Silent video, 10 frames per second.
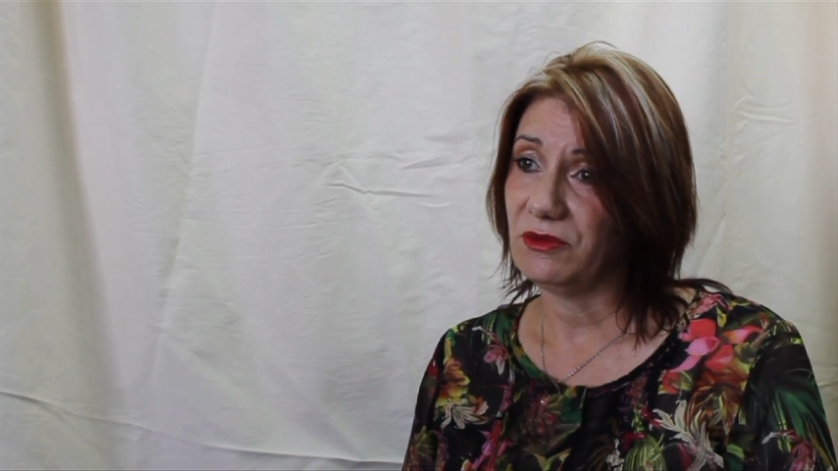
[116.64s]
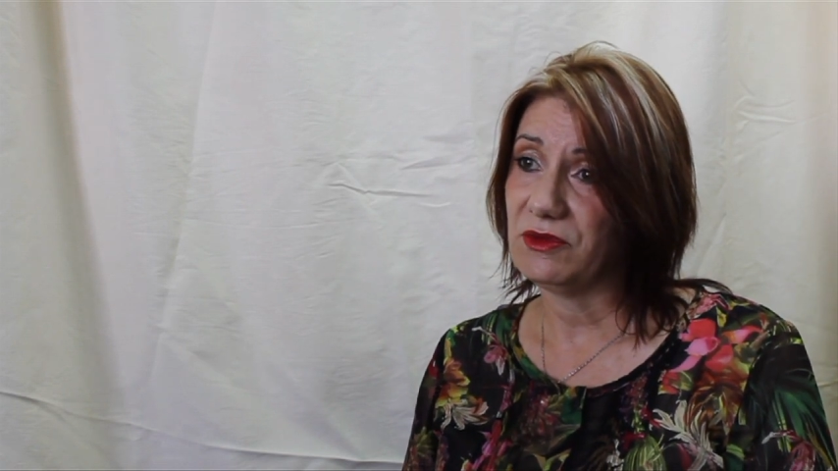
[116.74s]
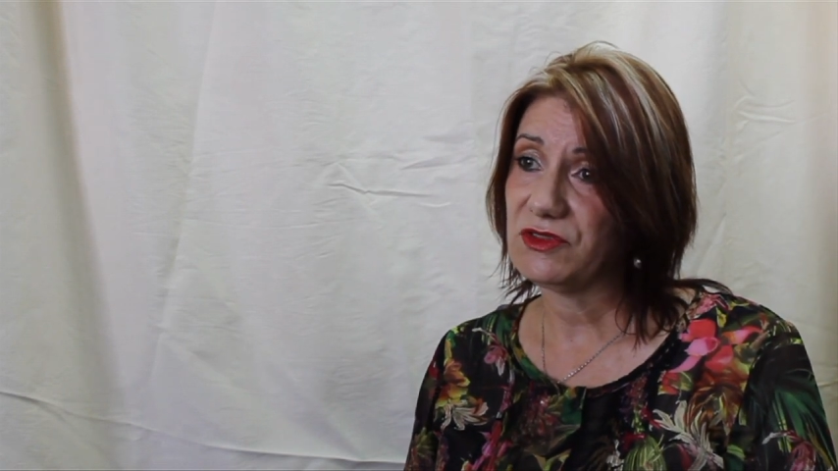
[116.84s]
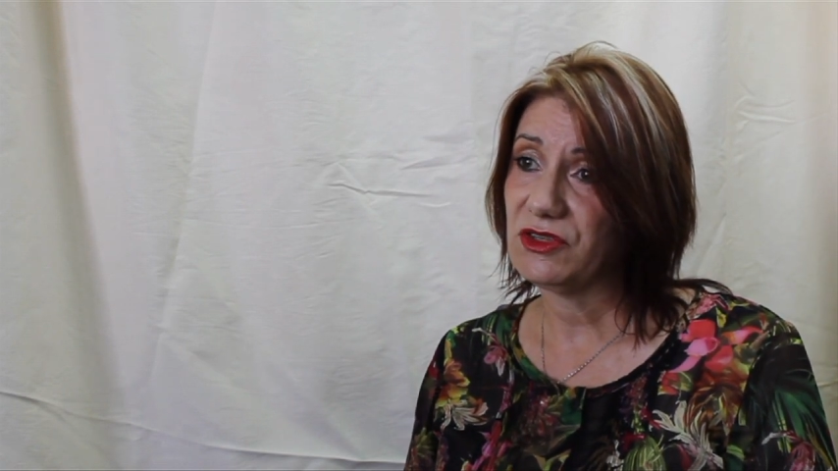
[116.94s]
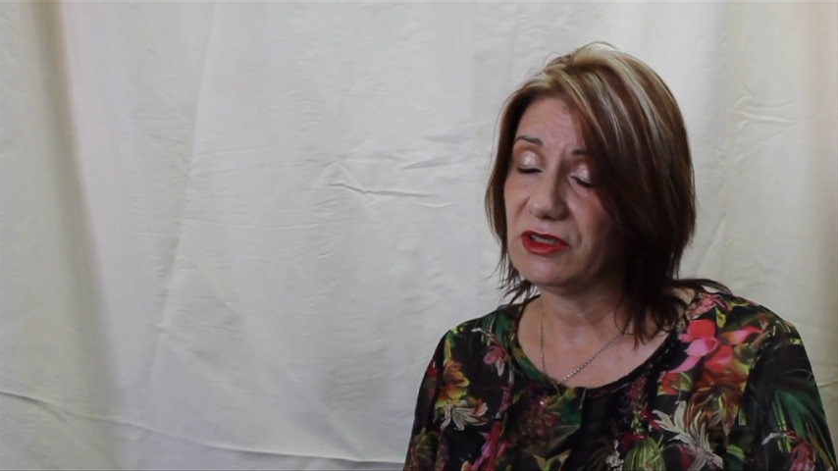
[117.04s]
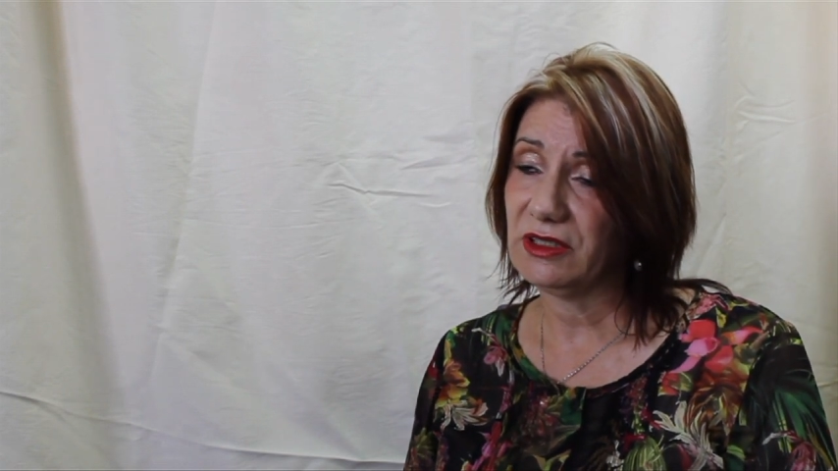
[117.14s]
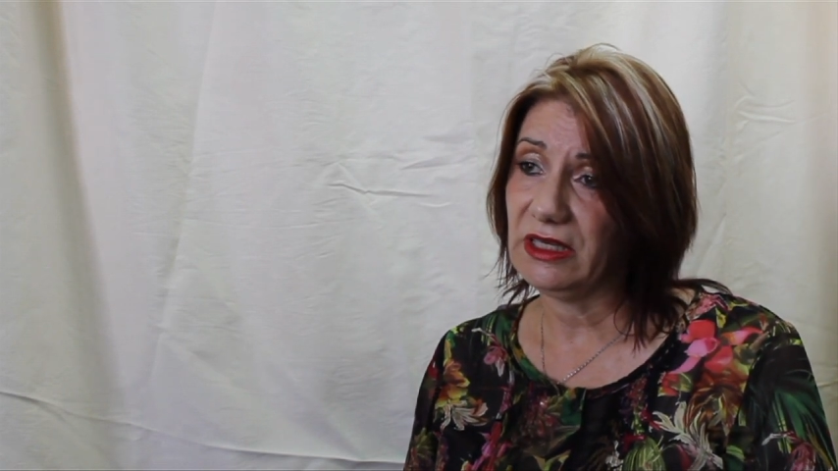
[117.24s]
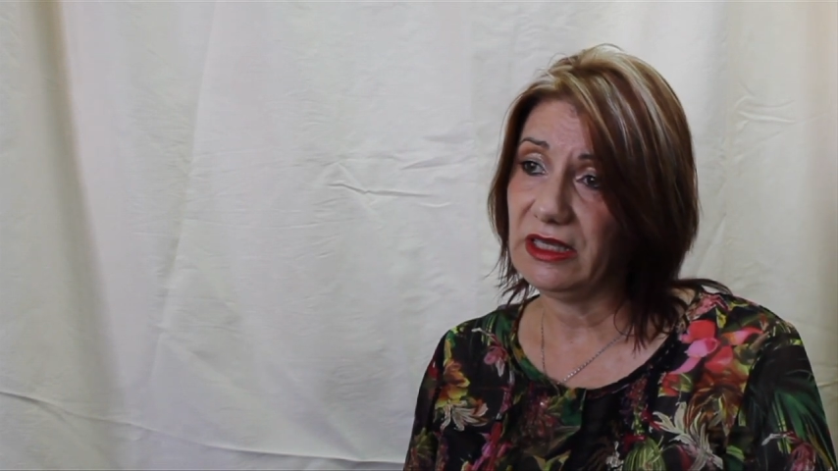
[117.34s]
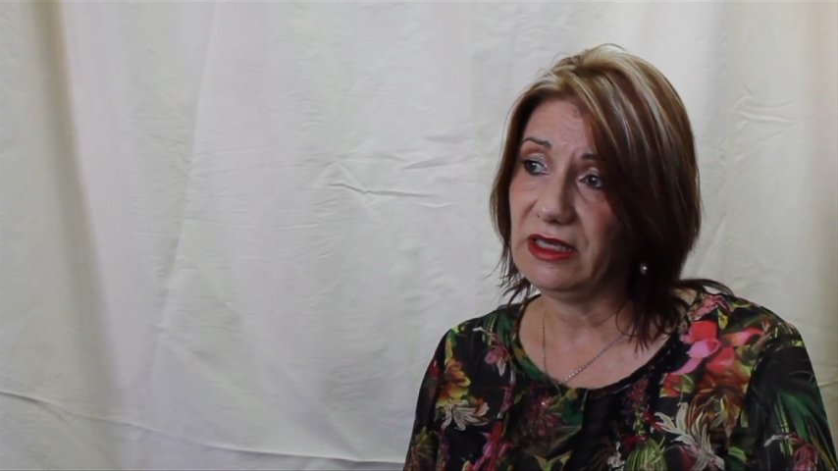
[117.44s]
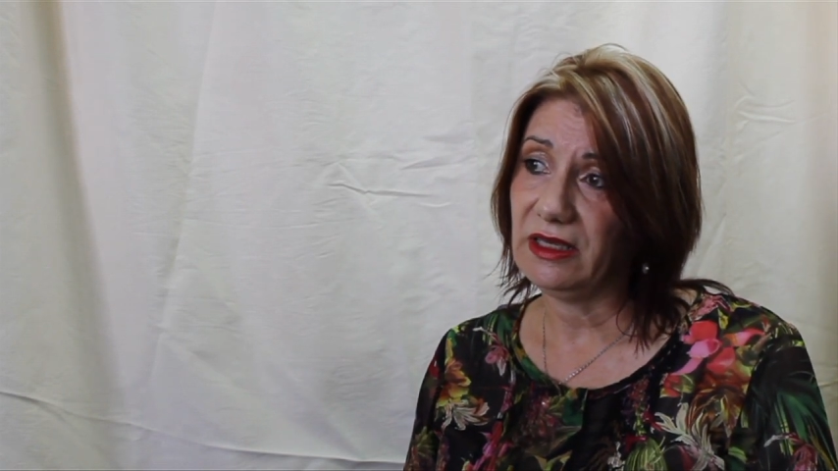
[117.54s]
We've
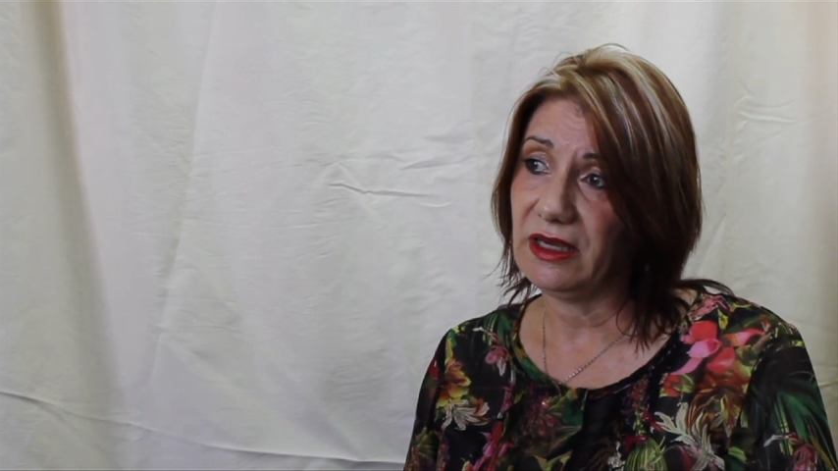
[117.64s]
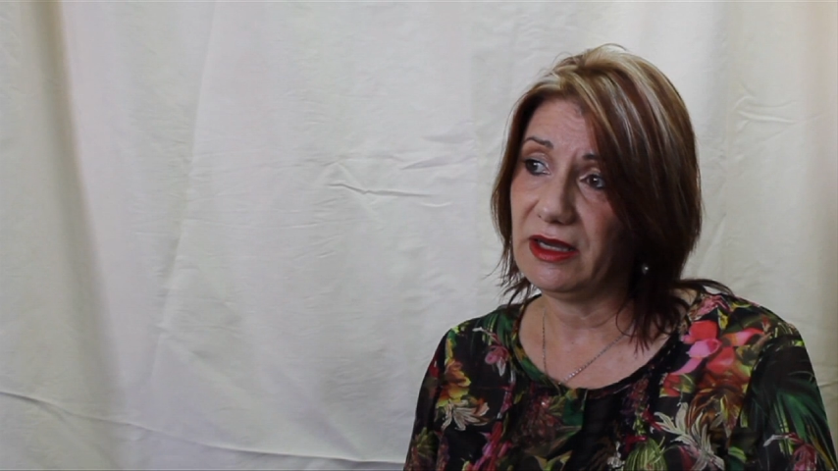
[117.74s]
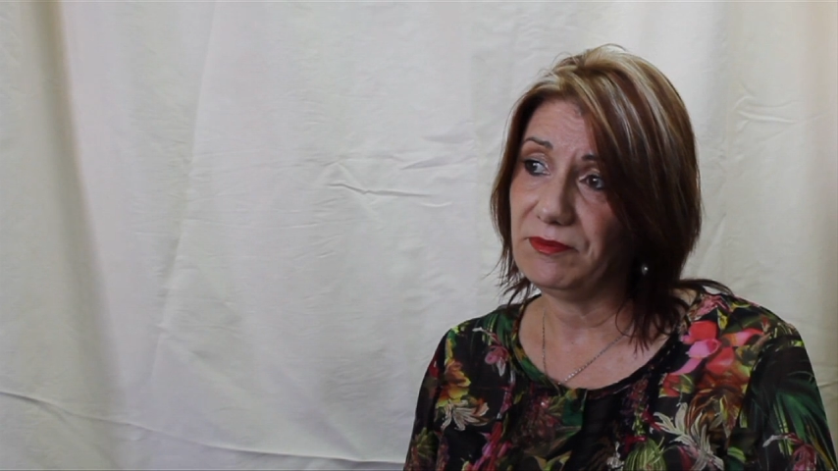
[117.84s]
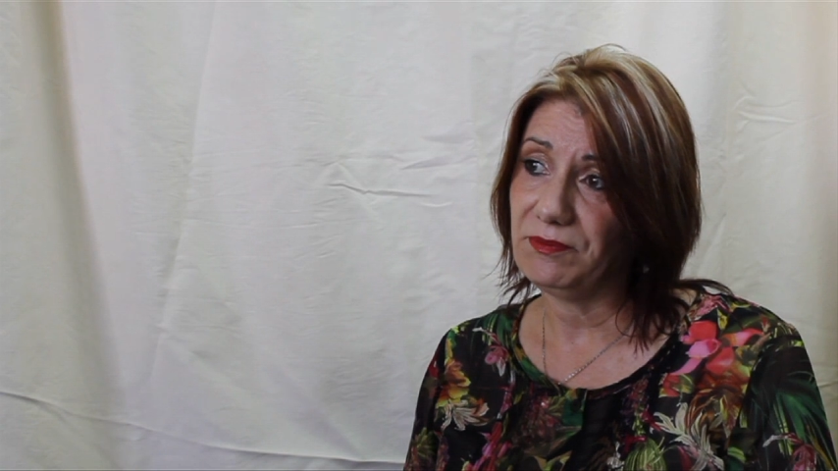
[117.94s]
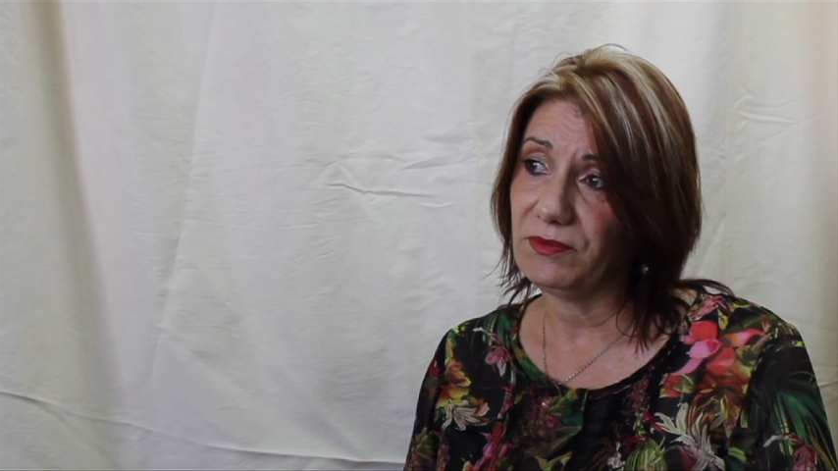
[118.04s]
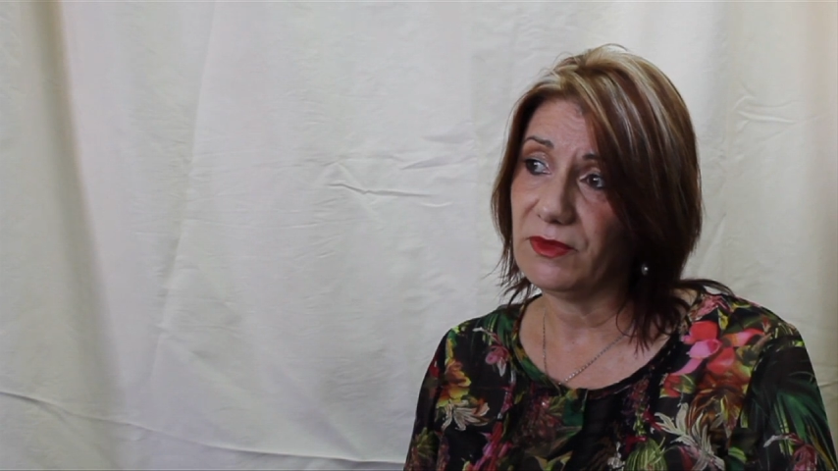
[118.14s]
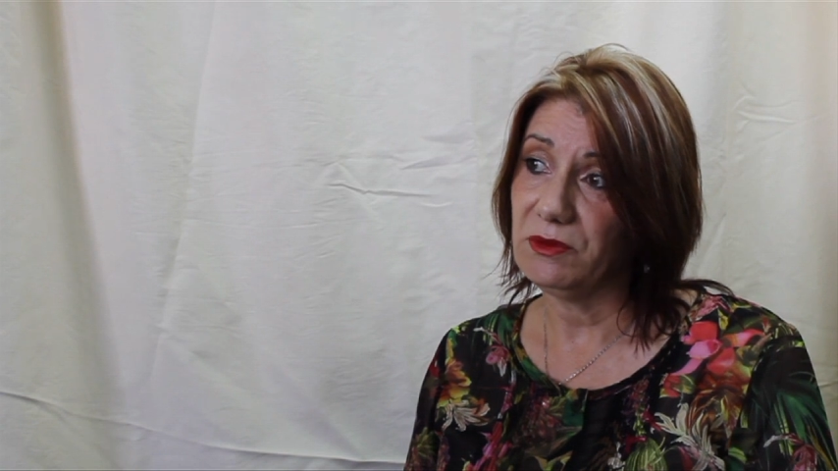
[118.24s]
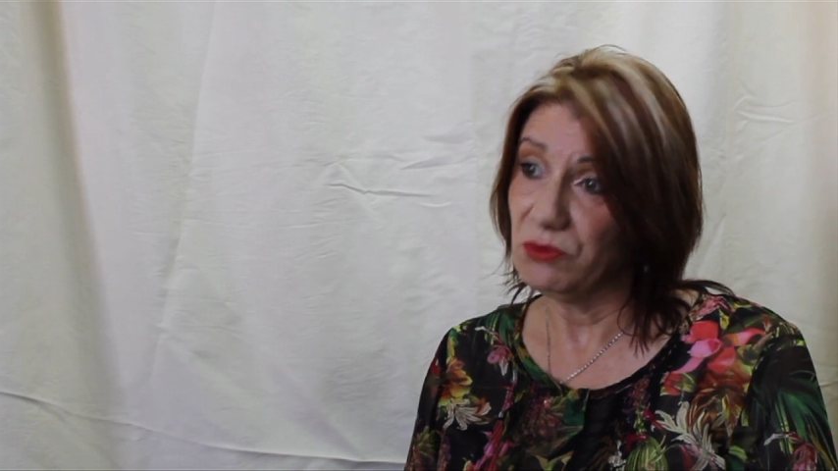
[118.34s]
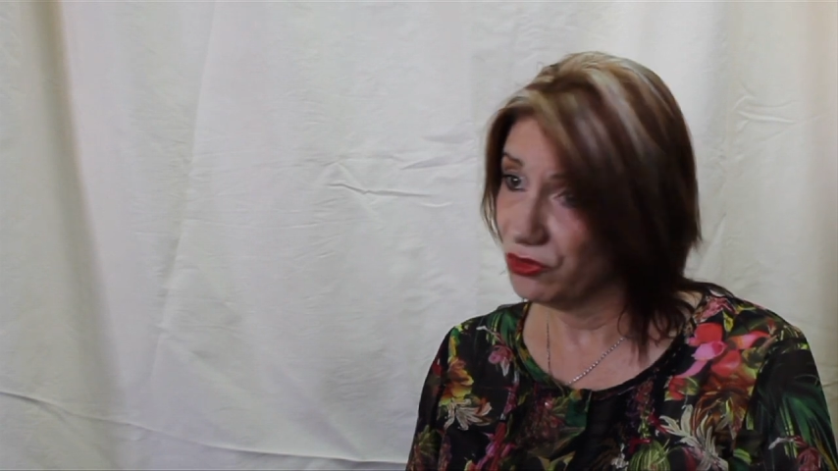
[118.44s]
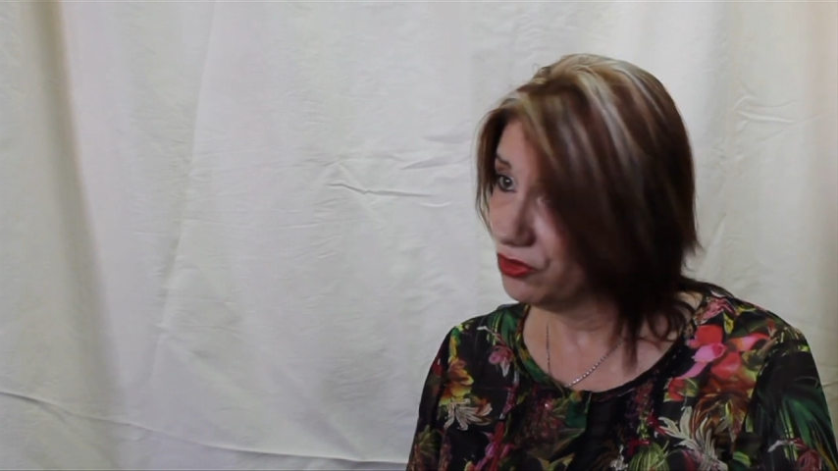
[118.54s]
certainly
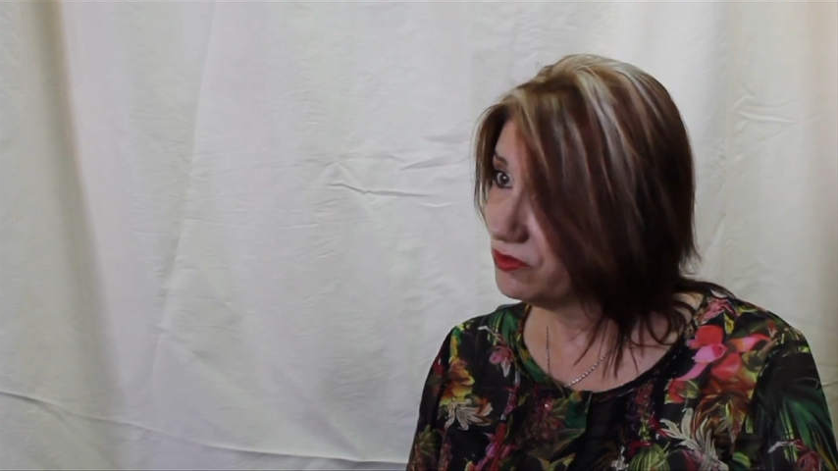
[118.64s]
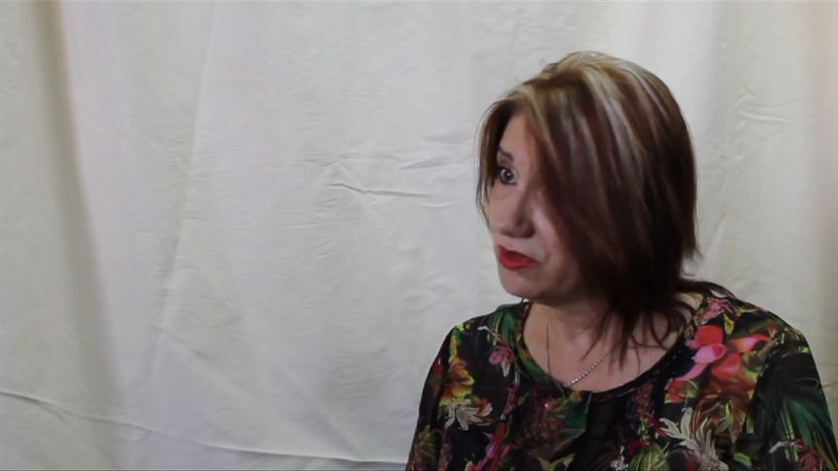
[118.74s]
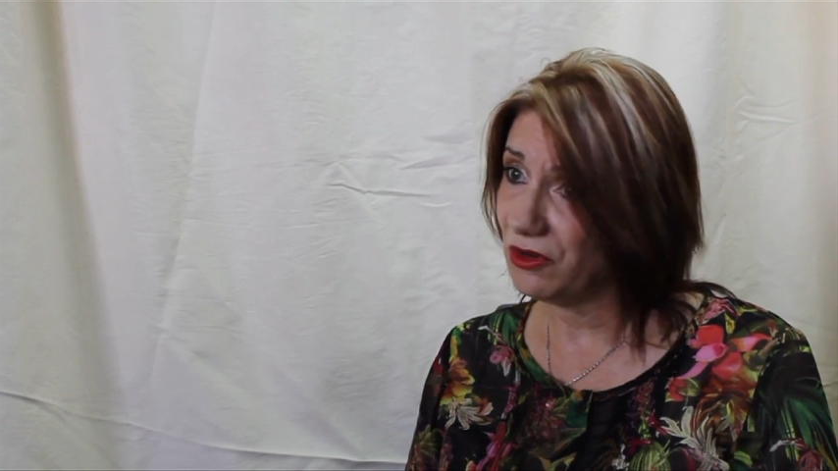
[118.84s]
improved